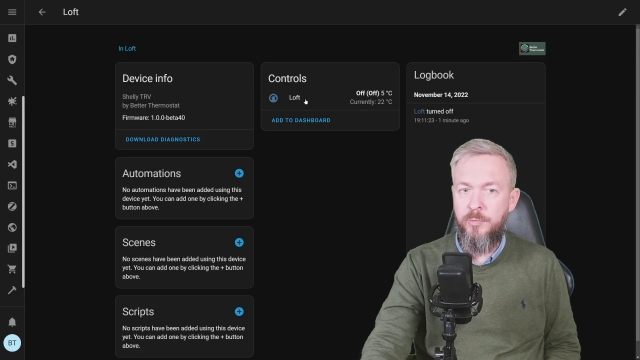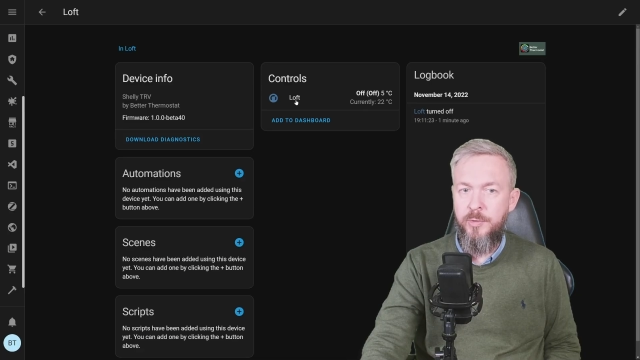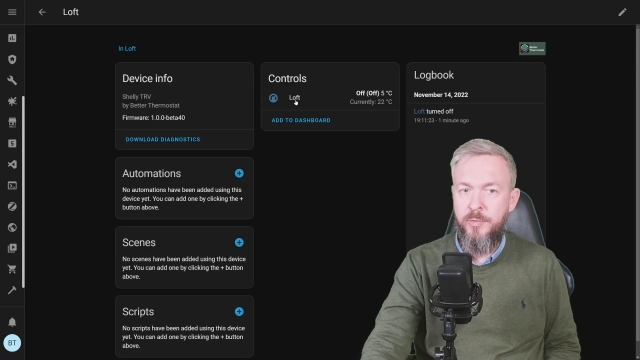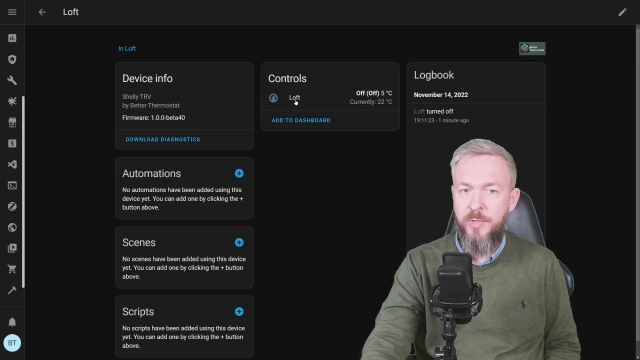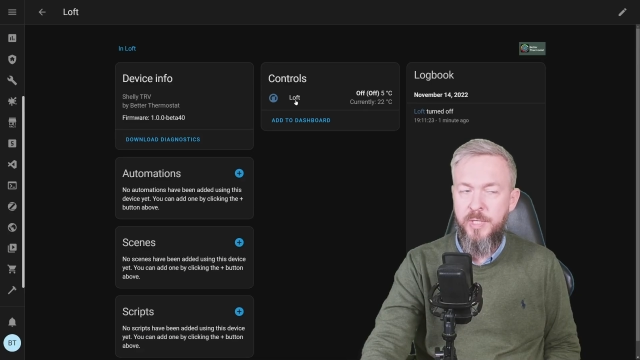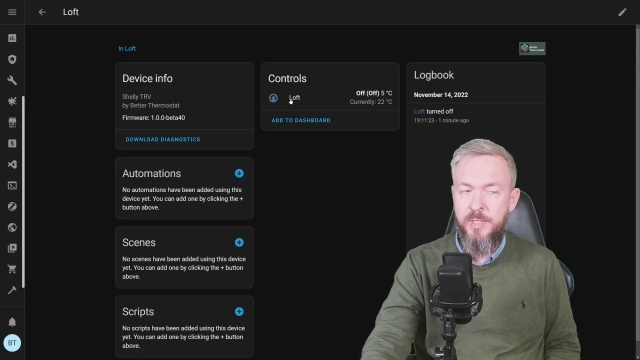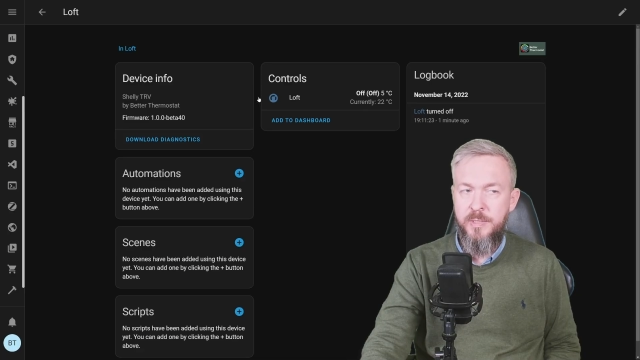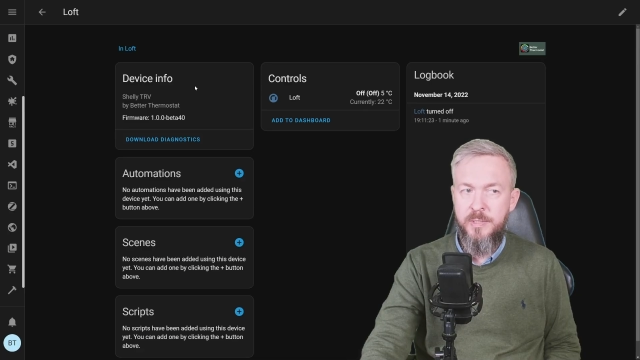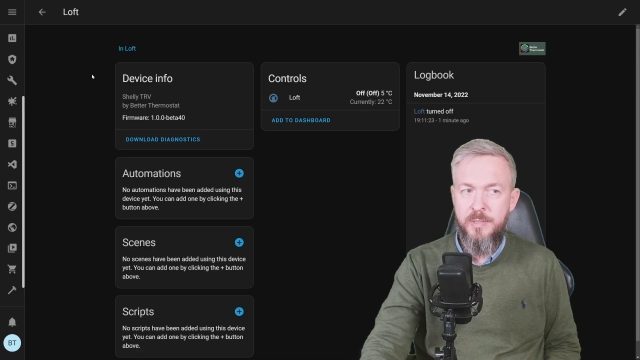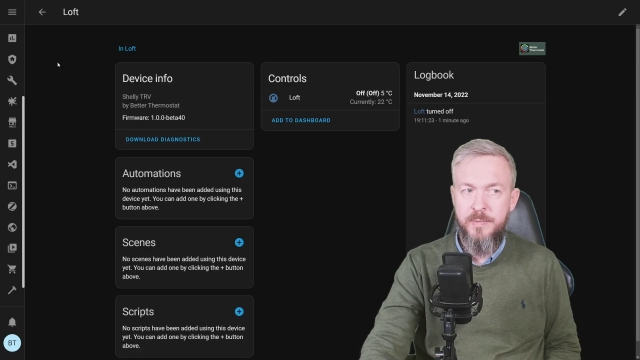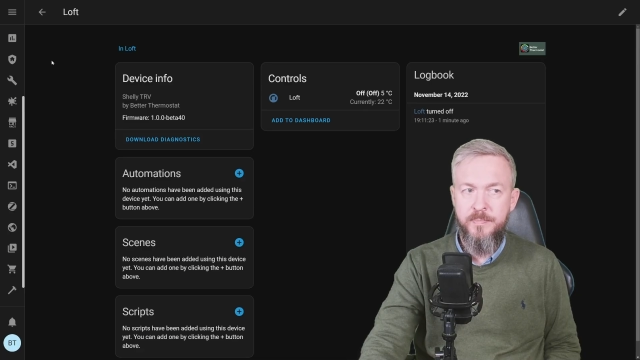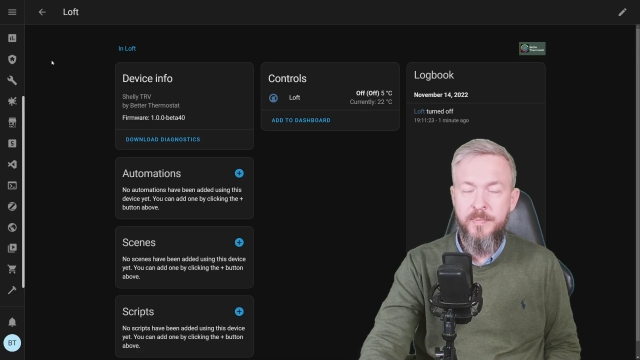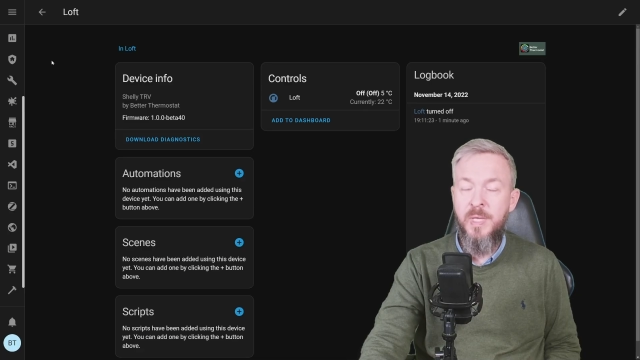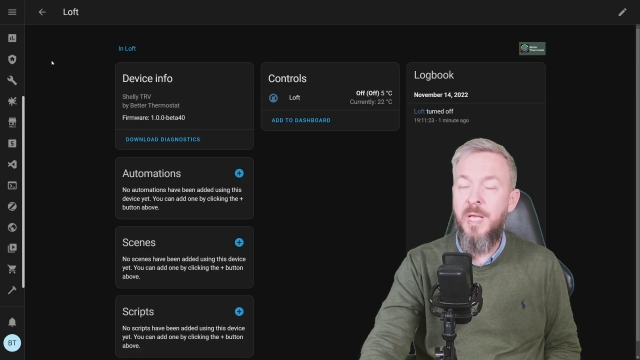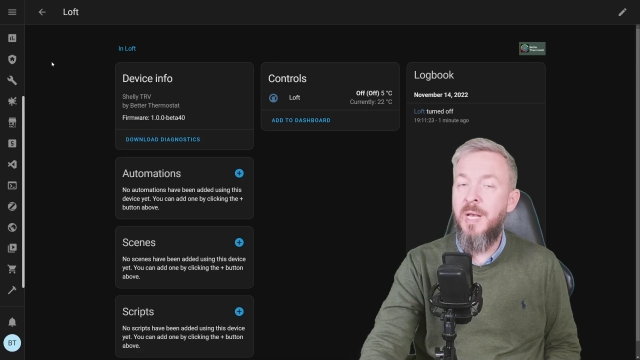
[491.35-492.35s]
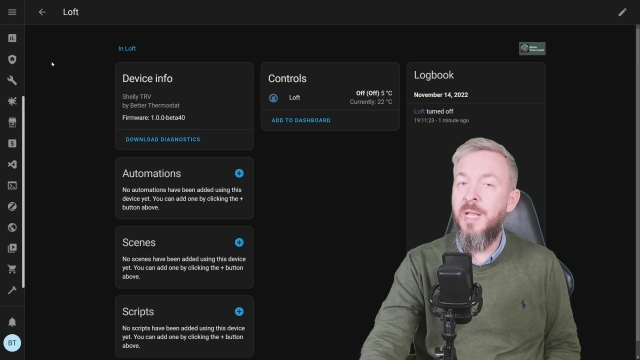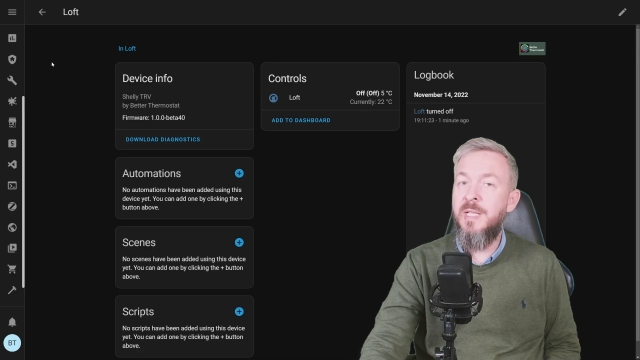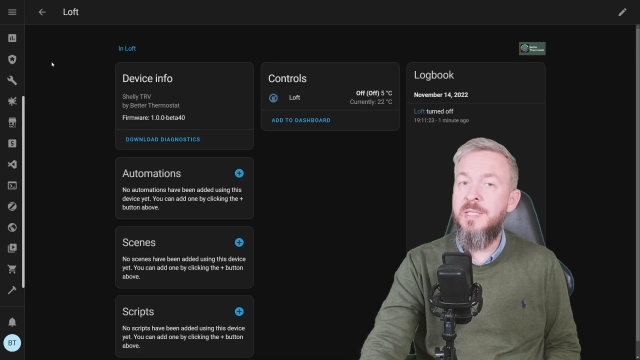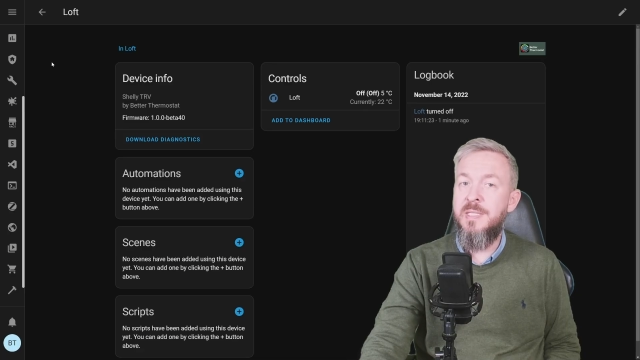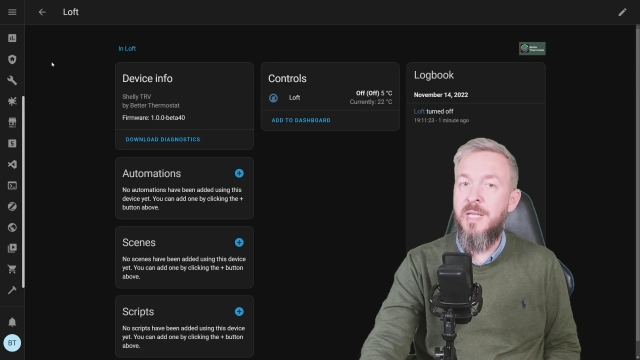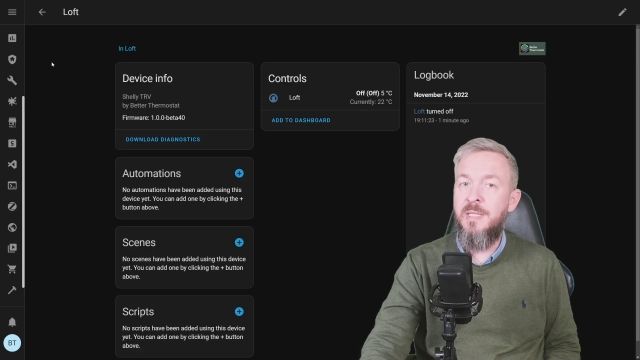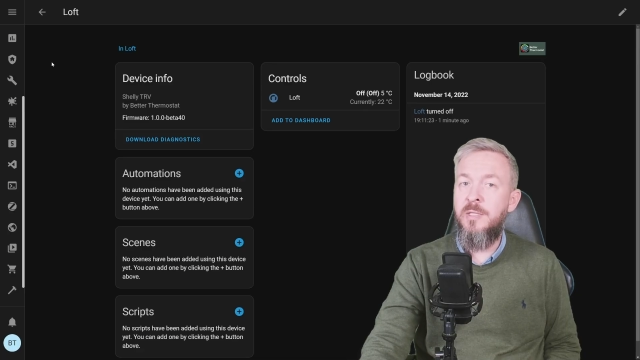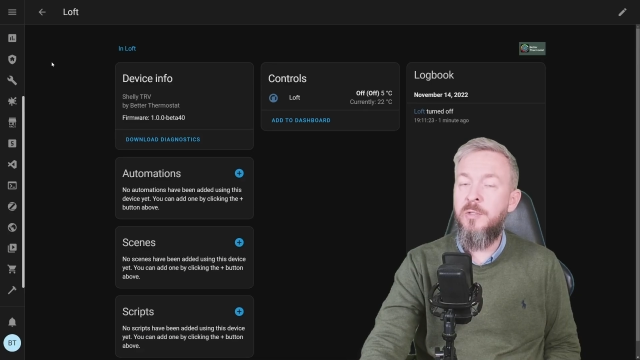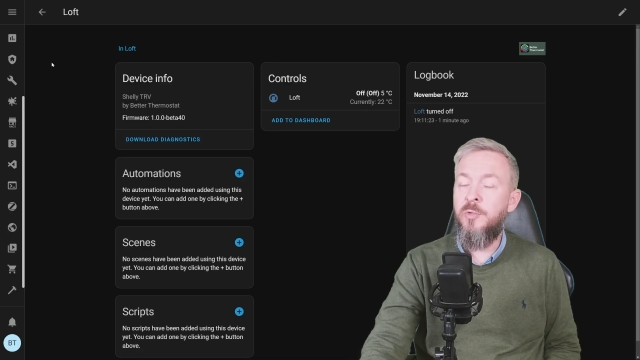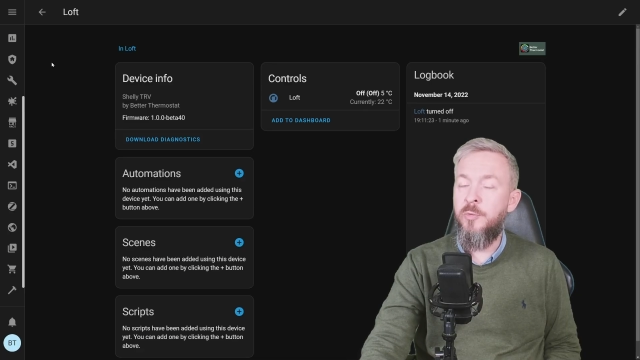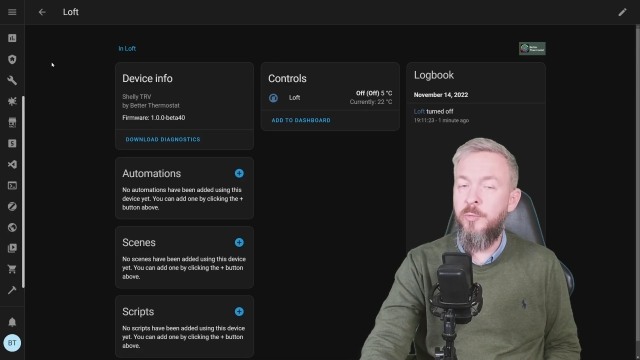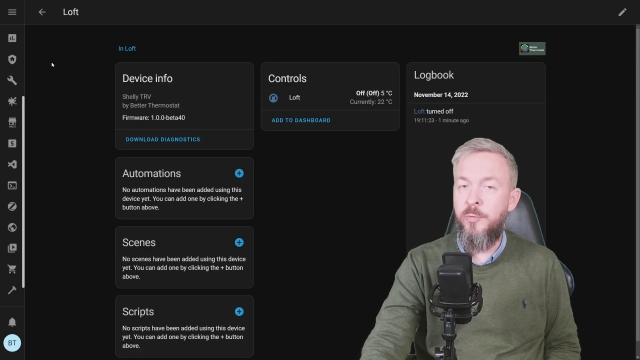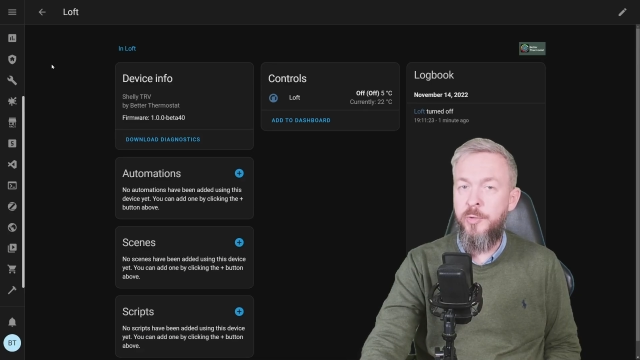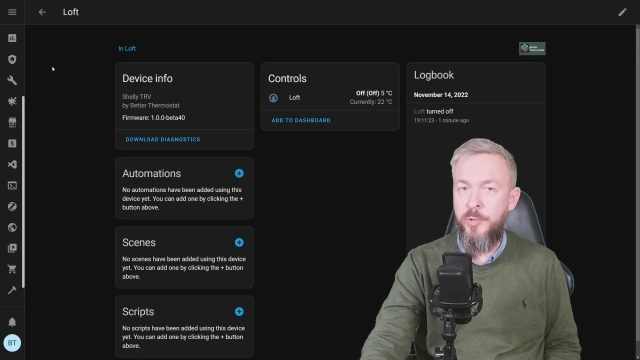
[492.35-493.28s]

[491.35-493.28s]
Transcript: degrees. Let's add it to